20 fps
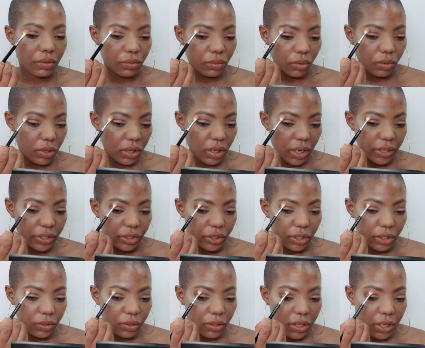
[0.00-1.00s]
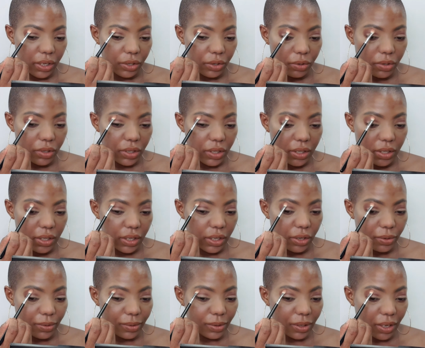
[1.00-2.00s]
one eyeshadow that you need in
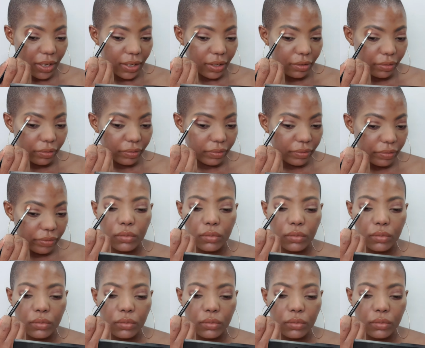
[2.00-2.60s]
your life.